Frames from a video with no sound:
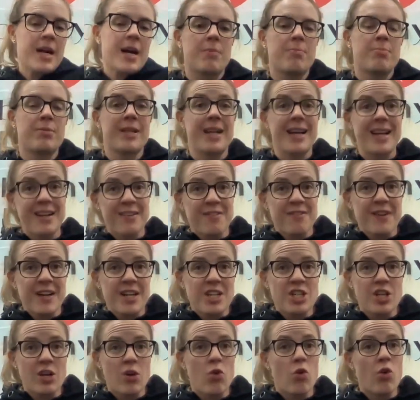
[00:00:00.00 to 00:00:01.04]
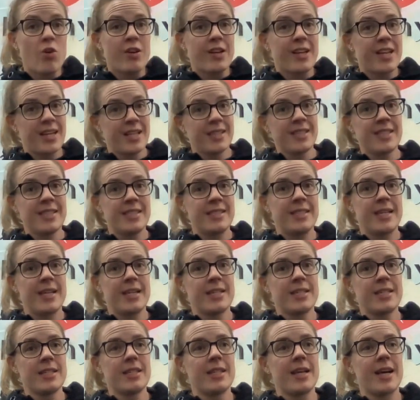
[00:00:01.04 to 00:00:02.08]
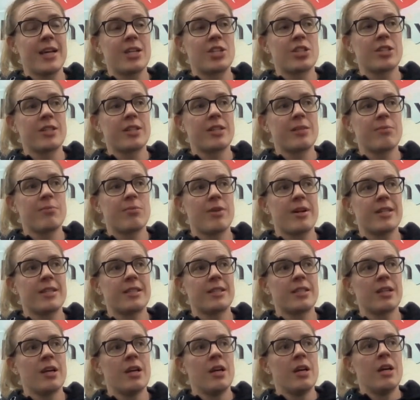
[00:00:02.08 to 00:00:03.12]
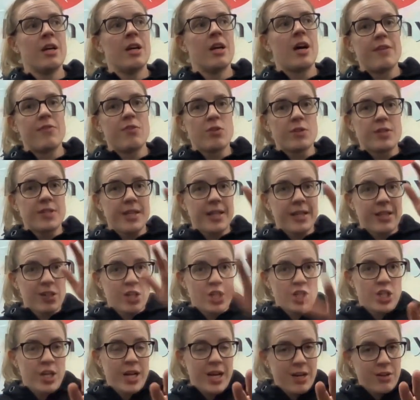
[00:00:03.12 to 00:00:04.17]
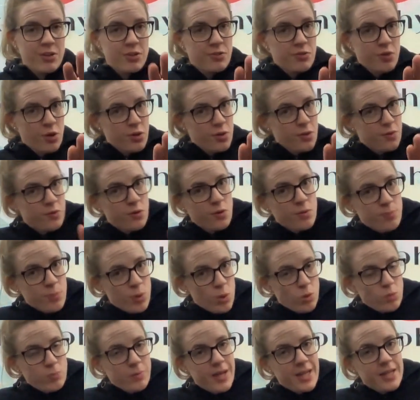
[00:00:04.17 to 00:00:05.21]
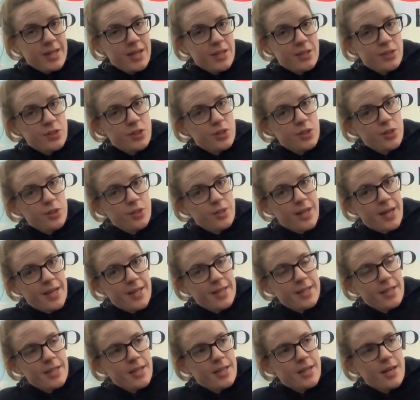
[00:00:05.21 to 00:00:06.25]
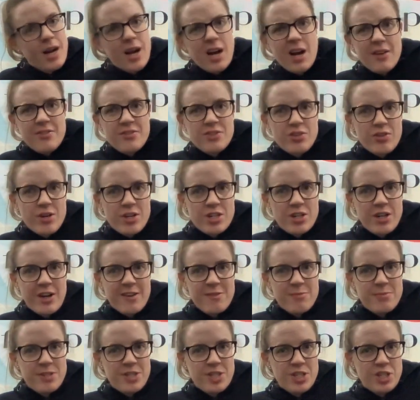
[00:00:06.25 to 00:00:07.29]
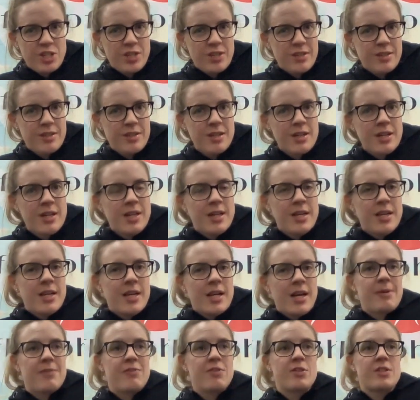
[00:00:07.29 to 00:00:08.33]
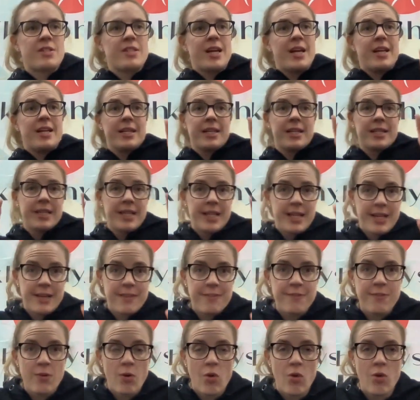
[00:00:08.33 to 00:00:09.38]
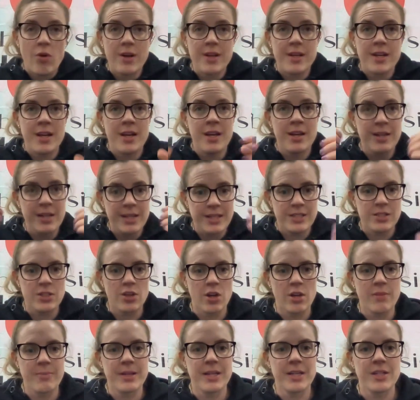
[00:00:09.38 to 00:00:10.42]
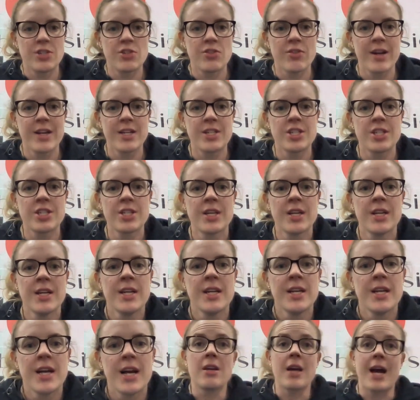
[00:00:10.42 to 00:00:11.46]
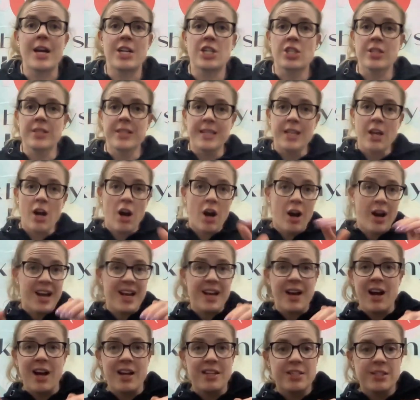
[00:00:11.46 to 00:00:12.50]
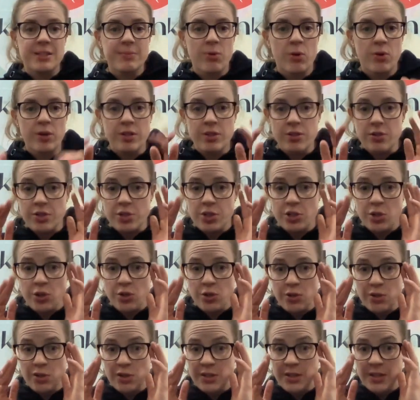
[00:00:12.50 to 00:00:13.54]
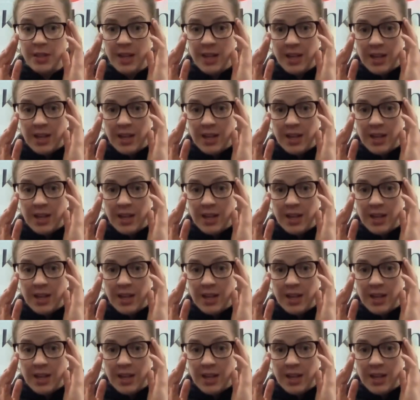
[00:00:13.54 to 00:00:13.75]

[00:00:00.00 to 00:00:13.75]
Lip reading: Plantar fascia or Achilles tendon, they're actually compressed if you're sitting in a chair and you've got your foot pulled back under you, like a calf stretch kind of position. If you're standing and leaning forward, it's going to be stretched. Actually high arch support in your shoes.